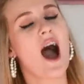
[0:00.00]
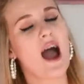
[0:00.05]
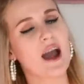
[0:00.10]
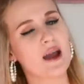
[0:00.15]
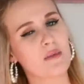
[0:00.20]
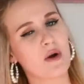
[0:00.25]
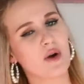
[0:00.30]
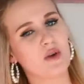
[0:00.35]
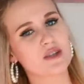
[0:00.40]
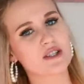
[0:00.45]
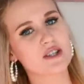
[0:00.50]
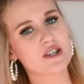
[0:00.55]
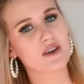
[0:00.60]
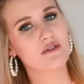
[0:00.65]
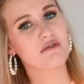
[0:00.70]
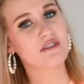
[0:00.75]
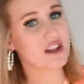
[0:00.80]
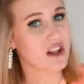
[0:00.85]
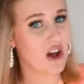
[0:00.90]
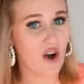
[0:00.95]
I am also
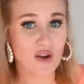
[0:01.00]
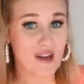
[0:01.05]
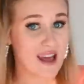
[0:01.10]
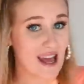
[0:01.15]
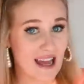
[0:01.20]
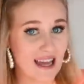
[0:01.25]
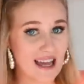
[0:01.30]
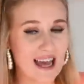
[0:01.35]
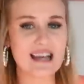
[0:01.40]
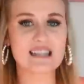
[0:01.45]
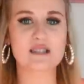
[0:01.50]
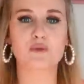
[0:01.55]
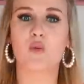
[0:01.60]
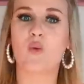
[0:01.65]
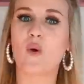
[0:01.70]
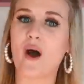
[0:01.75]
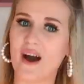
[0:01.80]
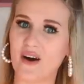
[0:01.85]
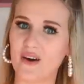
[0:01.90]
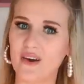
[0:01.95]
vlogging as
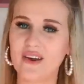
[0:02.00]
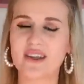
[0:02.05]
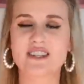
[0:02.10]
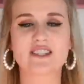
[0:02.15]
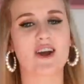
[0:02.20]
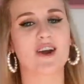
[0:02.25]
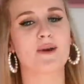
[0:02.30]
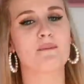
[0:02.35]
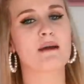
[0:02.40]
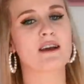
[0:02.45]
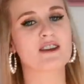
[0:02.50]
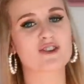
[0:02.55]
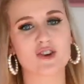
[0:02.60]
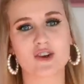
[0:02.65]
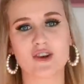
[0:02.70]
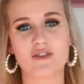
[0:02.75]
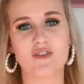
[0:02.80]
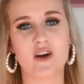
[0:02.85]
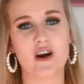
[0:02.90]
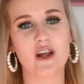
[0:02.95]
well, so be sure
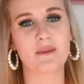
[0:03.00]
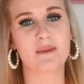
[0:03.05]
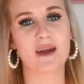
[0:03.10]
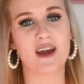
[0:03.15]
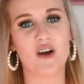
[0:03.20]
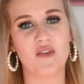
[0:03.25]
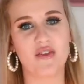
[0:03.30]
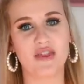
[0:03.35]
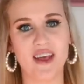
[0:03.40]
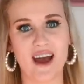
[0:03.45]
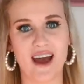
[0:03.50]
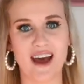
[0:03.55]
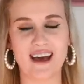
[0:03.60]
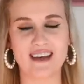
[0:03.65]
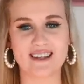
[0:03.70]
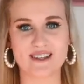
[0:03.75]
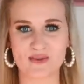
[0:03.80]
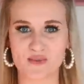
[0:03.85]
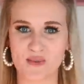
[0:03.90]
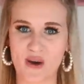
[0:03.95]
to follow me on there
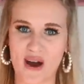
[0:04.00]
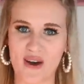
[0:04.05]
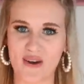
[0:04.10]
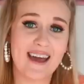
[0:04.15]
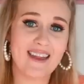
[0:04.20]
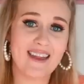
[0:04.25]
as well.